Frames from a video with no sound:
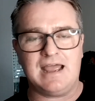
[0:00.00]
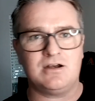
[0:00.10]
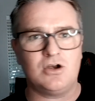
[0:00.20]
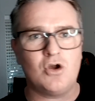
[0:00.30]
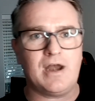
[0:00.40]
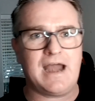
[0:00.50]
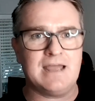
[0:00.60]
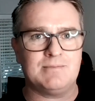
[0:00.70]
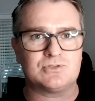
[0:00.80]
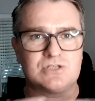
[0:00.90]
And not
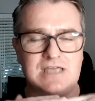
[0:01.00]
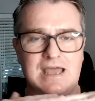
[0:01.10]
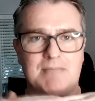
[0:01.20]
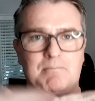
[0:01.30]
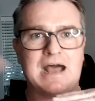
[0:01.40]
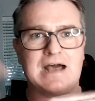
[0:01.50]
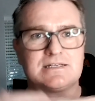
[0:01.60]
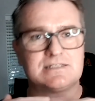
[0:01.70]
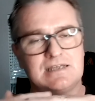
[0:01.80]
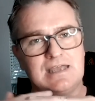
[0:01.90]
able to get
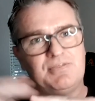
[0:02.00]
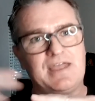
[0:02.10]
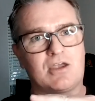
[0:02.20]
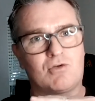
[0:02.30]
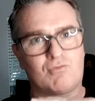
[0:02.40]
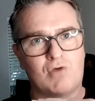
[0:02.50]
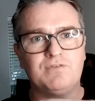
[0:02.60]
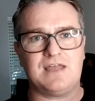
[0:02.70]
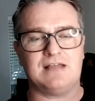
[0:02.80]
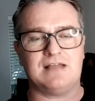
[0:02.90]
past and get that
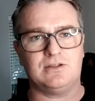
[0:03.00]
growth that